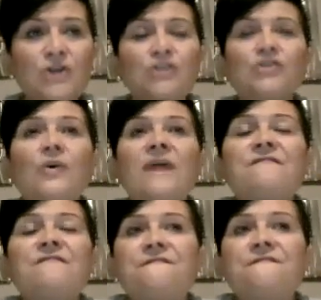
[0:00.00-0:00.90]
So I
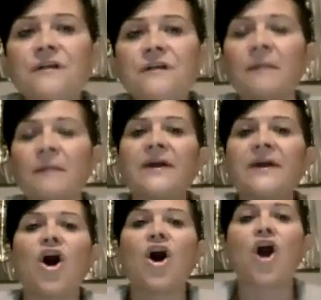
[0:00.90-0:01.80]
fill my
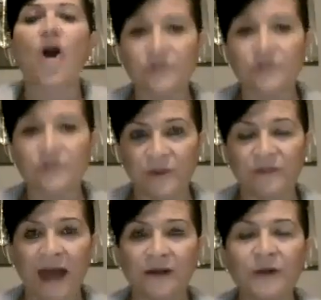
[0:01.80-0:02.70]
heart with
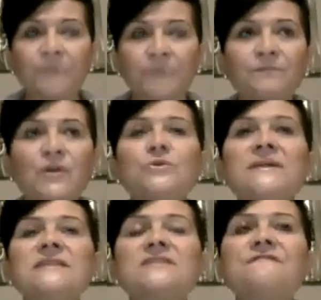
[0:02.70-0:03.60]
that. You
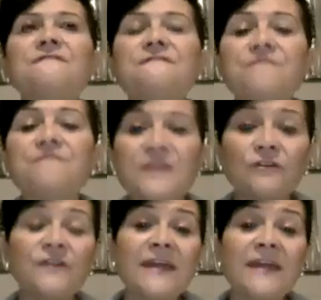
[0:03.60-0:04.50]
need to
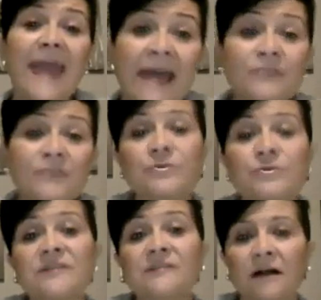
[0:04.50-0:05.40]
feel the end
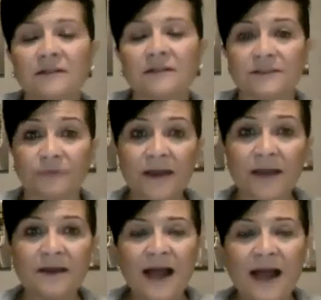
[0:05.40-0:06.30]
result, right?
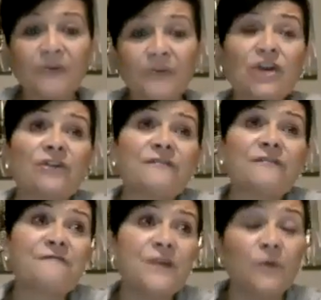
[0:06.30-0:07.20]
How's it going to
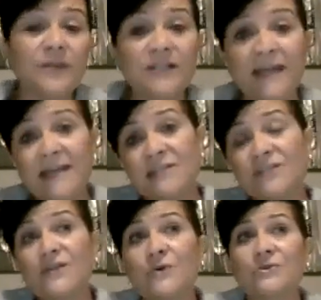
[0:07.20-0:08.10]
feel when you get
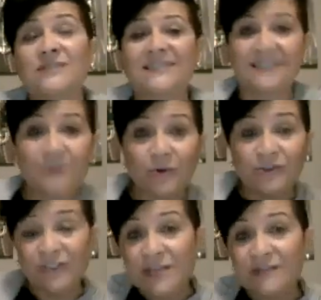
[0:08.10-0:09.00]
into
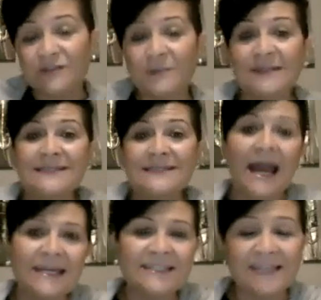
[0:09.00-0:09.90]
those jeans you've been
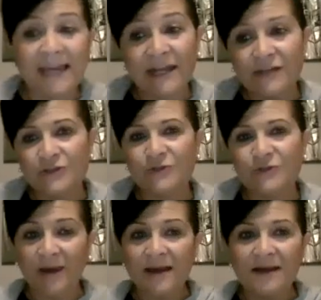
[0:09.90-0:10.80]
dying to get into,
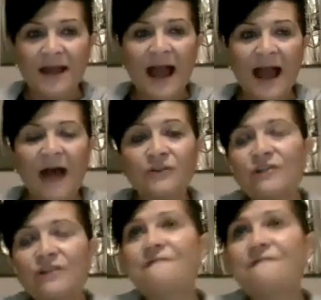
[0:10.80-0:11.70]
right? How's it
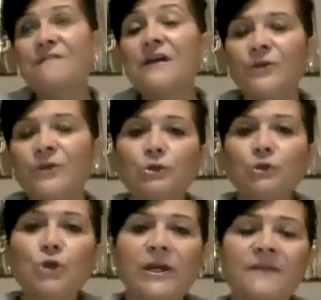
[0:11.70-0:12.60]
going to feel when you
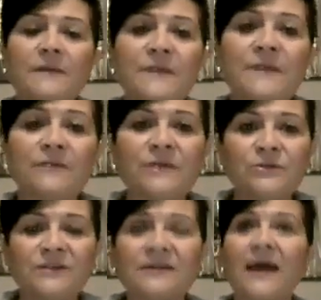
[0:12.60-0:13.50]
look in the mirror and
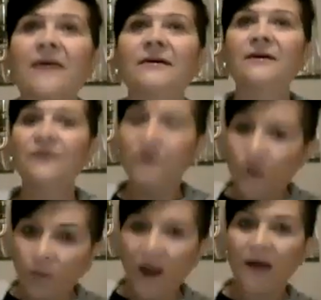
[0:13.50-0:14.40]
you say, you know
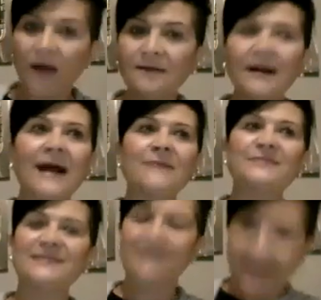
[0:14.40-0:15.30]
what? I'm
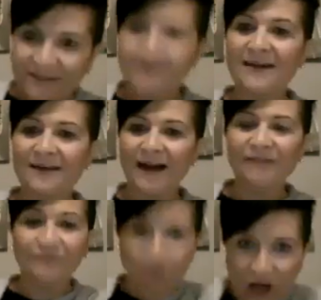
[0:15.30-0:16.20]
sexy. I've
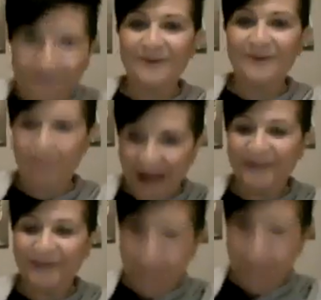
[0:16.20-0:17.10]
lost the
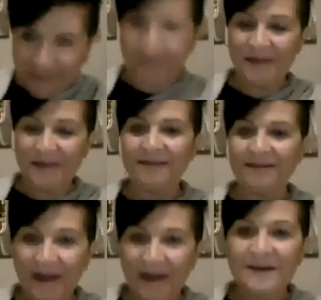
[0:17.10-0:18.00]
weight. Look at me,
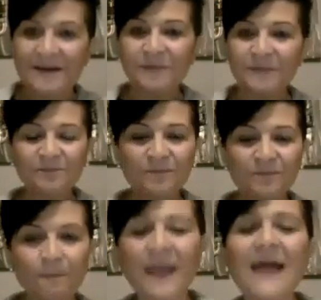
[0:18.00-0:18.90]
right?
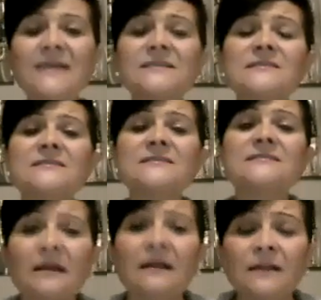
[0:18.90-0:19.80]
And
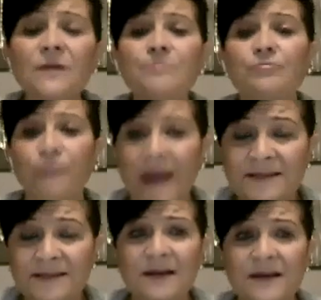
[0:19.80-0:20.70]

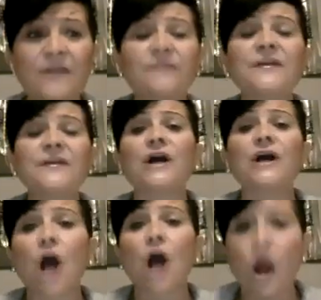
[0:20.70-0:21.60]
celebrate the
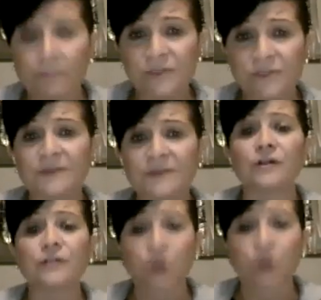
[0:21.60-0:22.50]
accomplishments
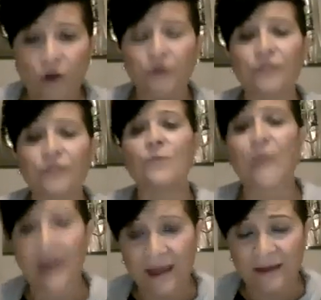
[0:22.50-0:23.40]
along the
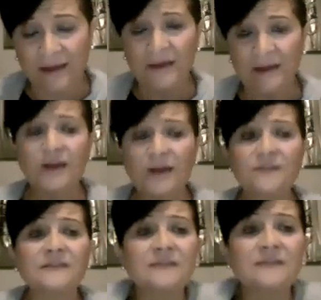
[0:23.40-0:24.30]
way.
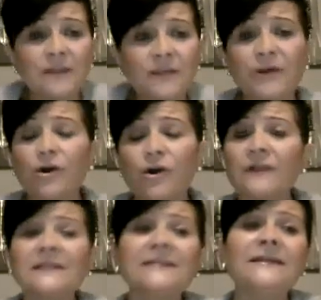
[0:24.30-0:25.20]
Celebrate all the
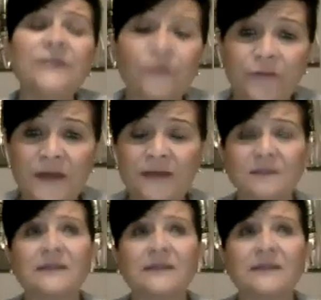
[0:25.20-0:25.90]
little things.